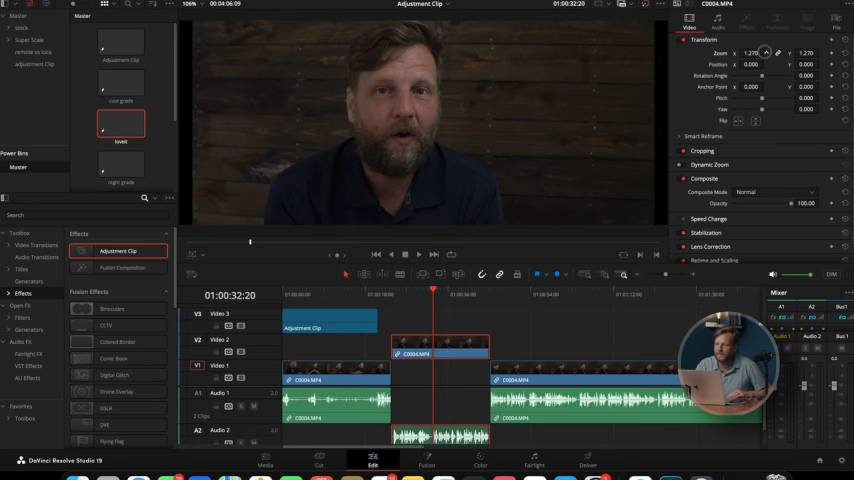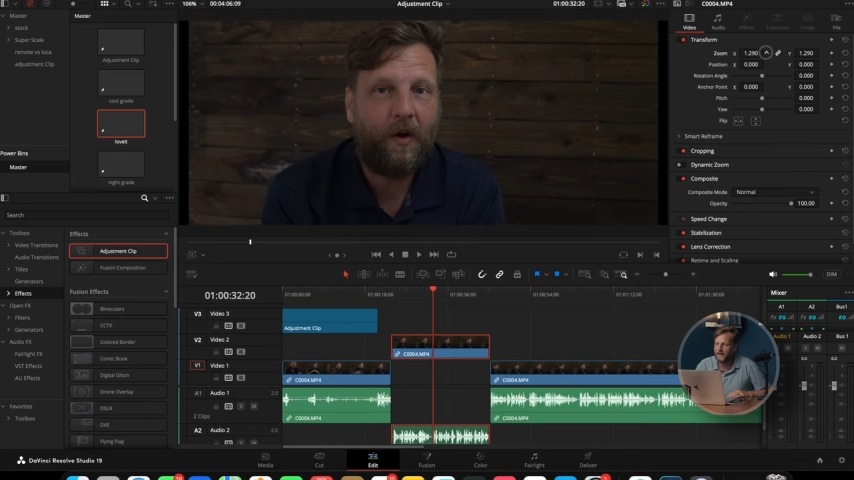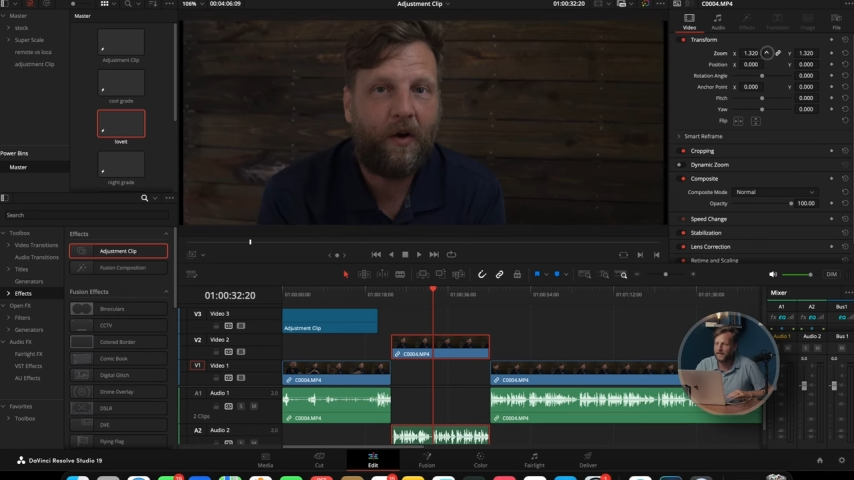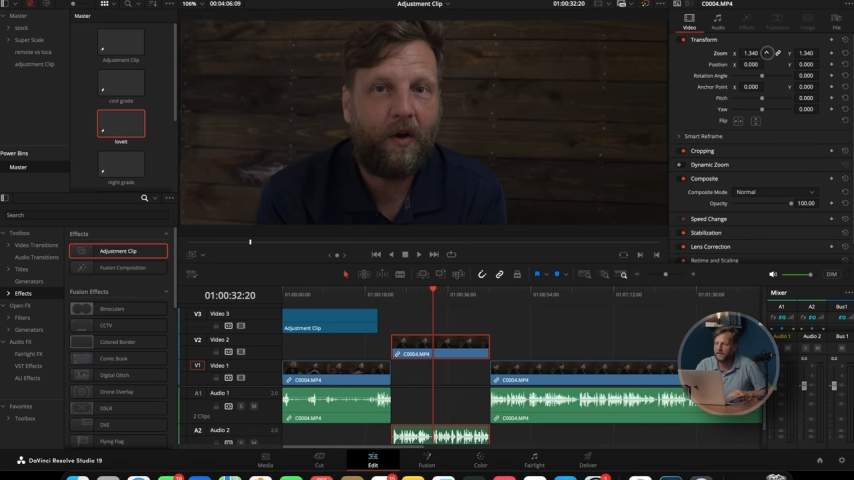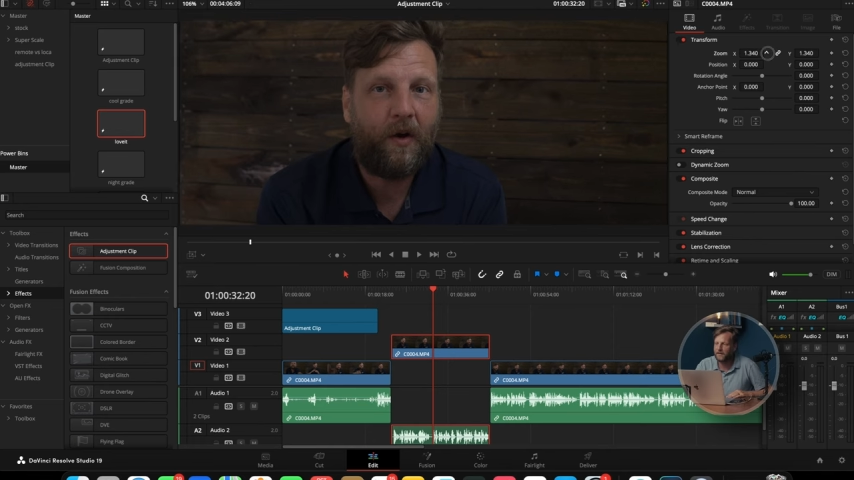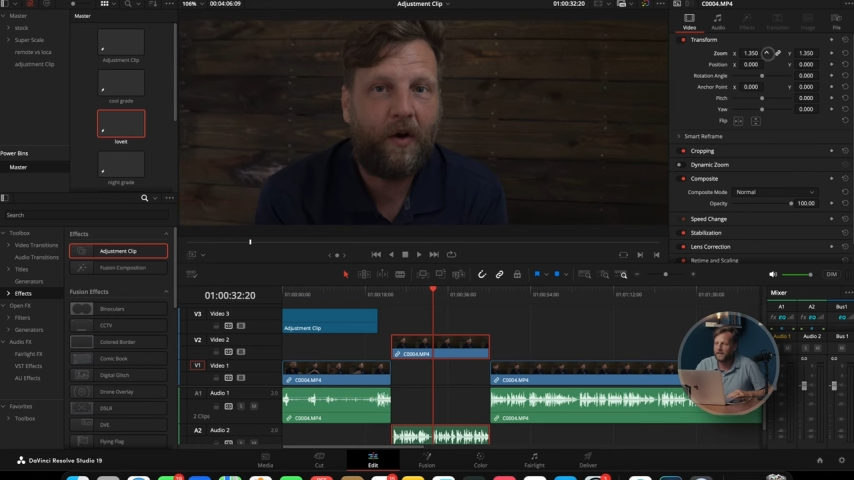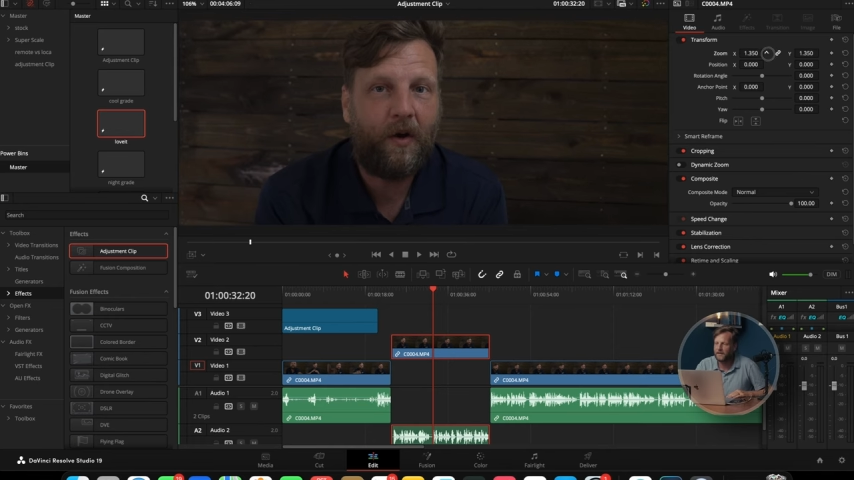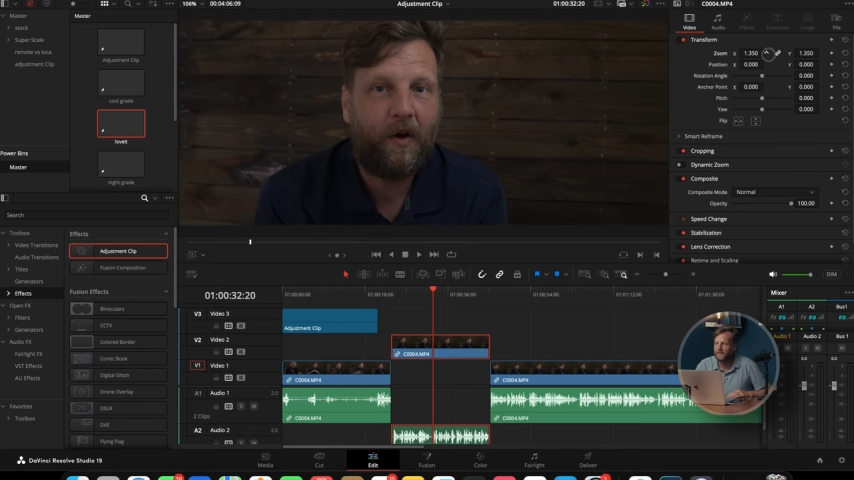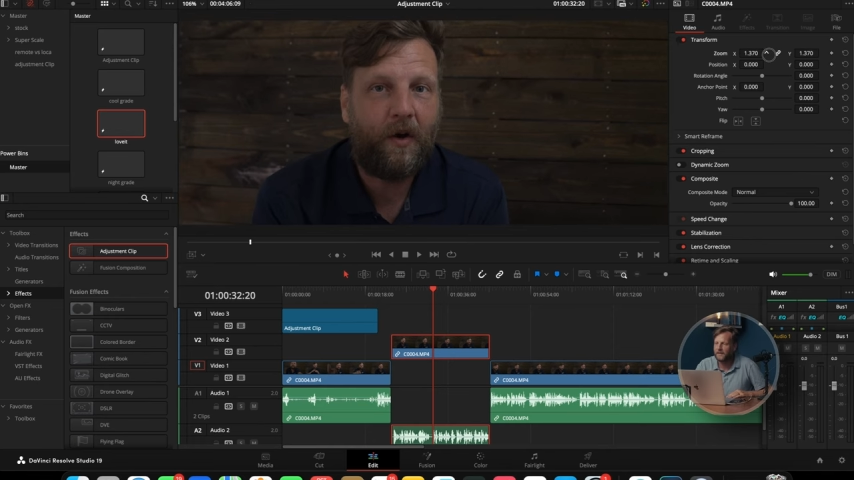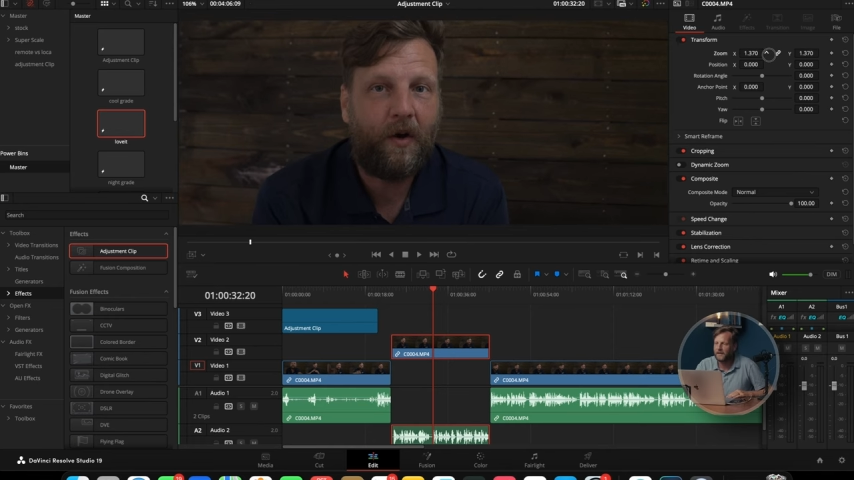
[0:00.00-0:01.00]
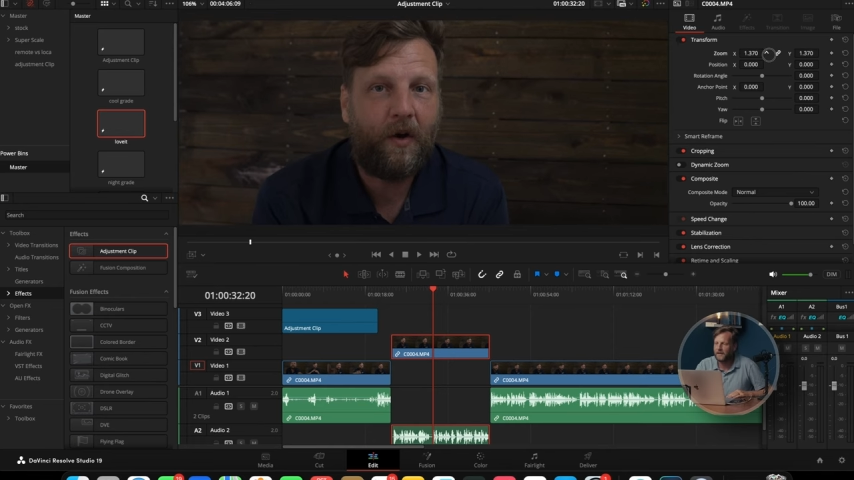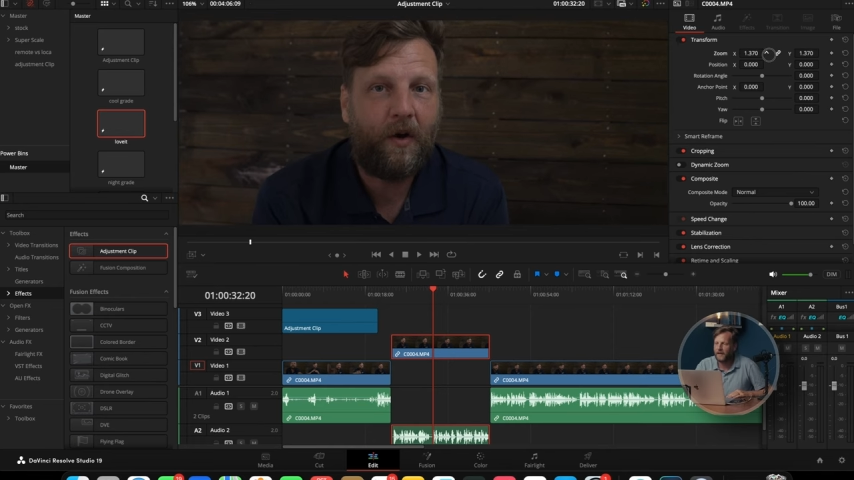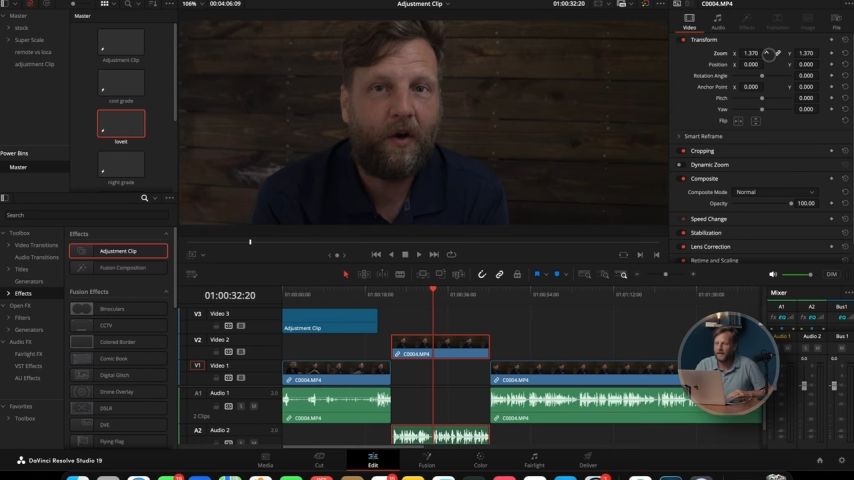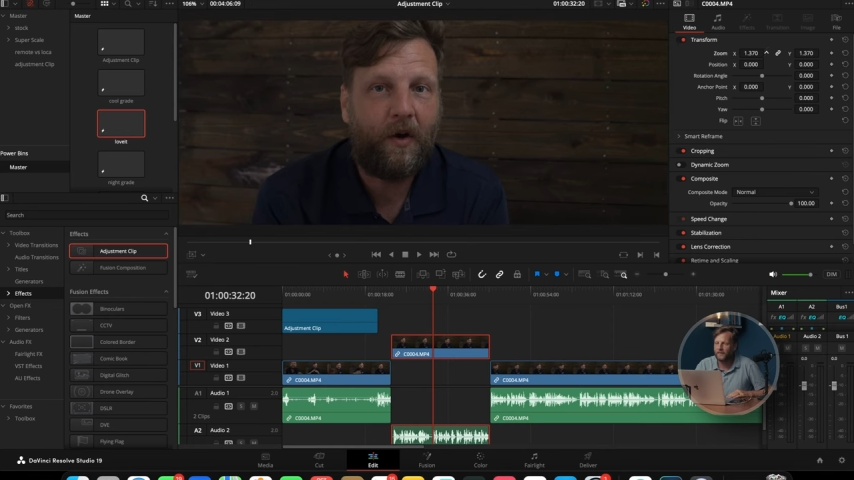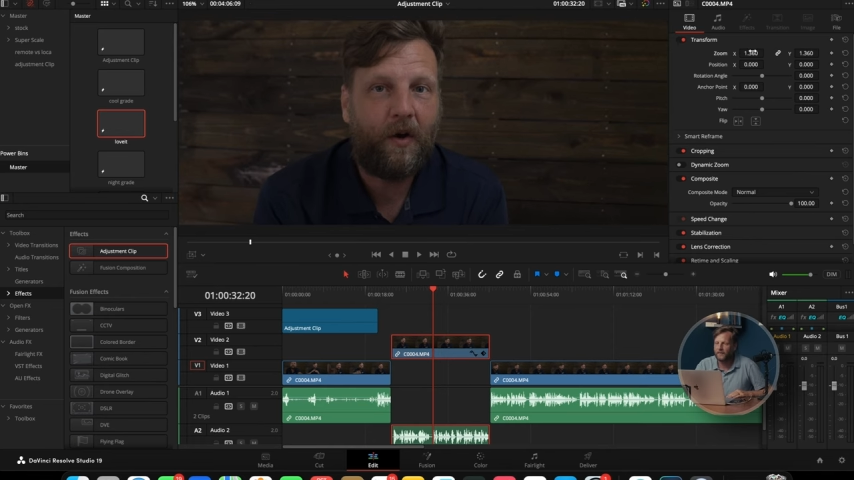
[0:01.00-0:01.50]
by clip
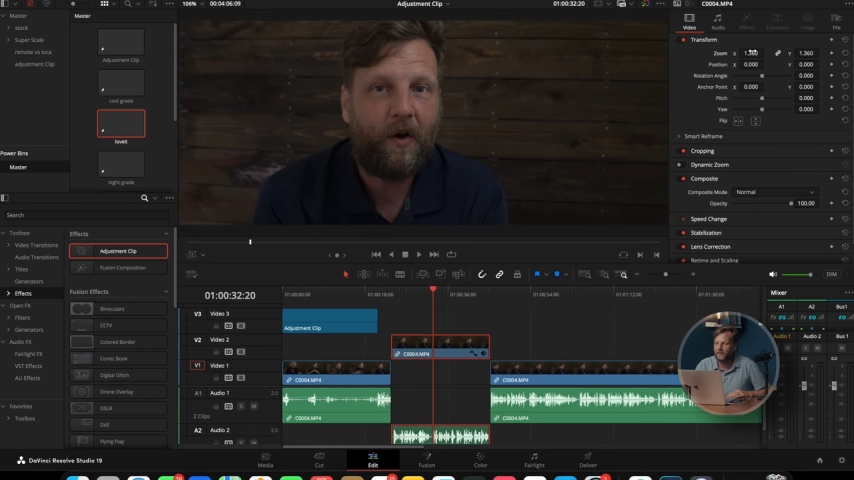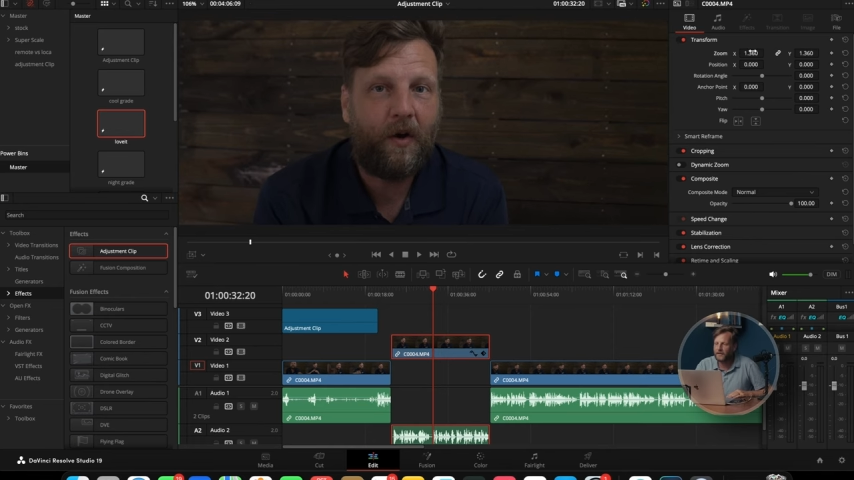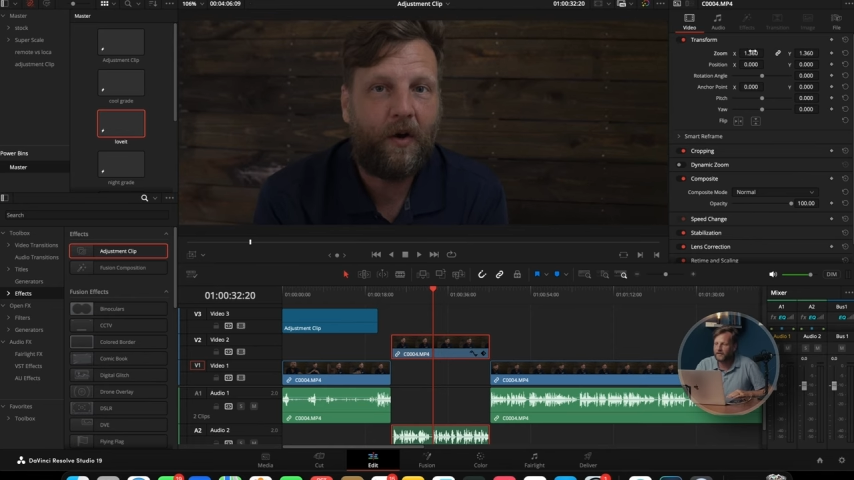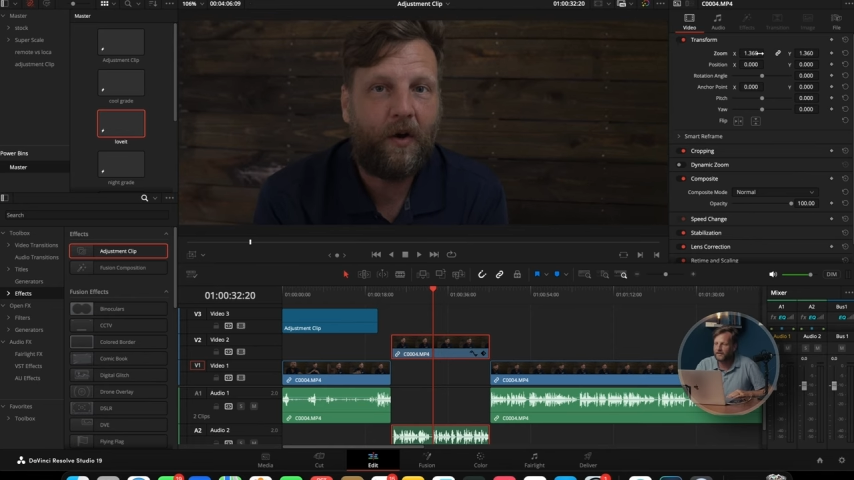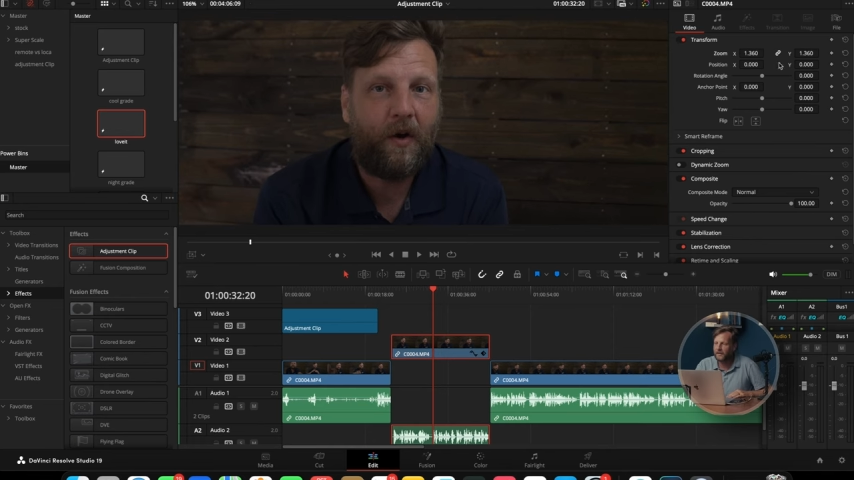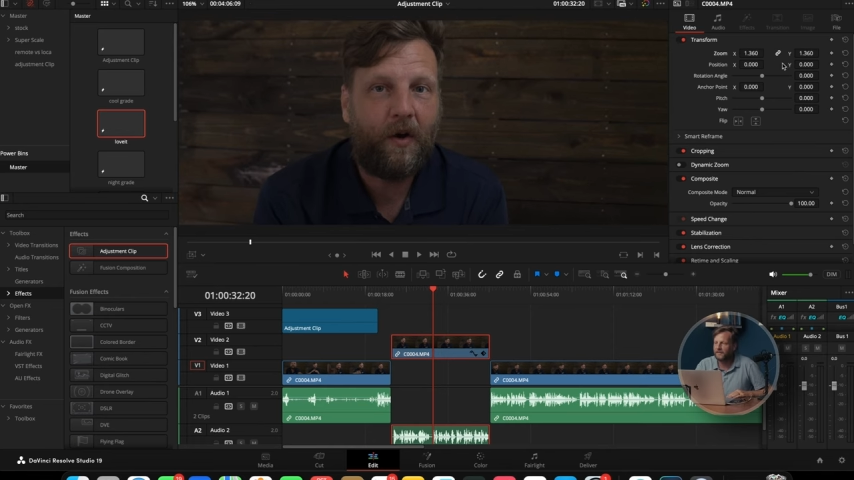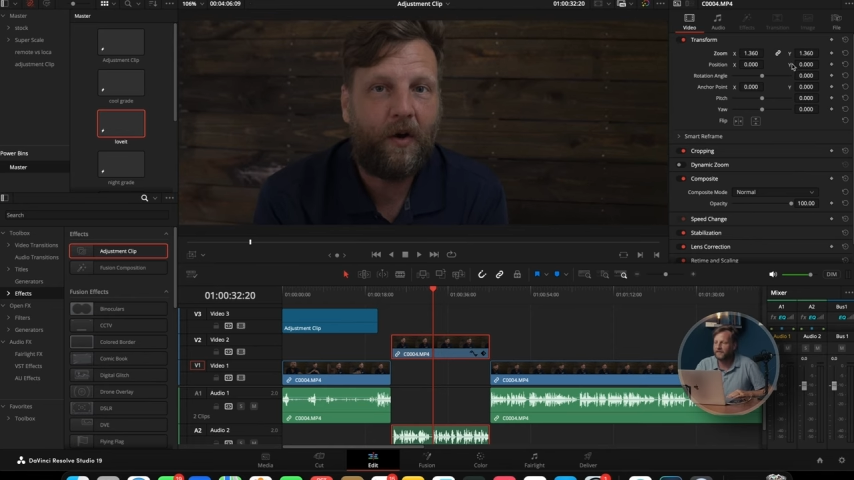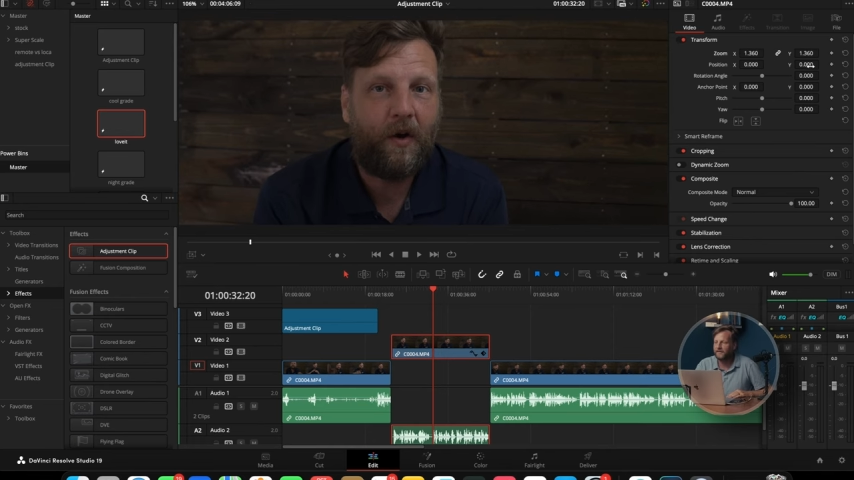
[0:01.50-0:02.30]
and readjust